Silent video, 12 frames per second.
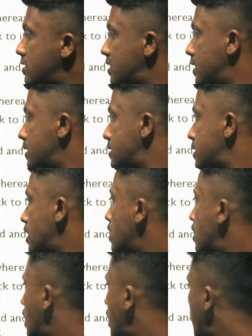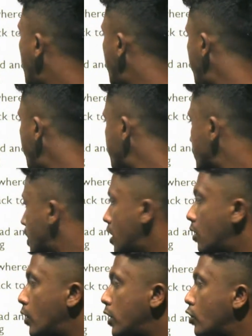is,
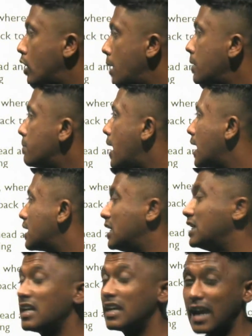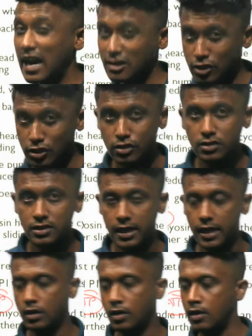when you're coming back in the relaxation state,
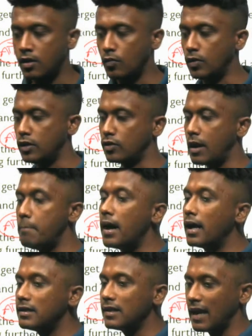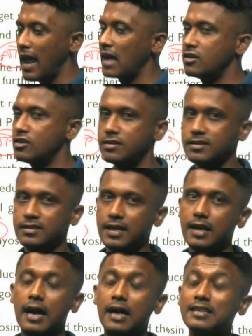when you come back in the relaxation state
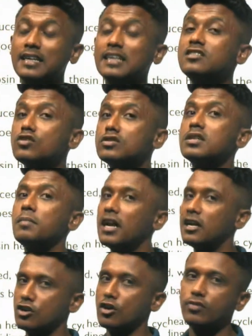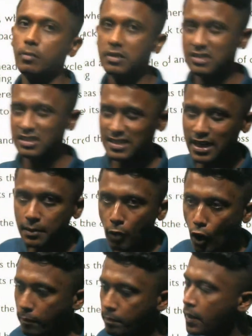and there is no stimulation of the muscles
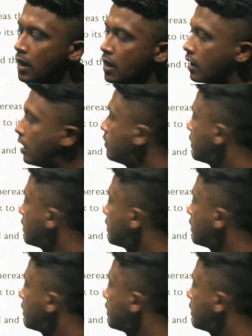anymore, now the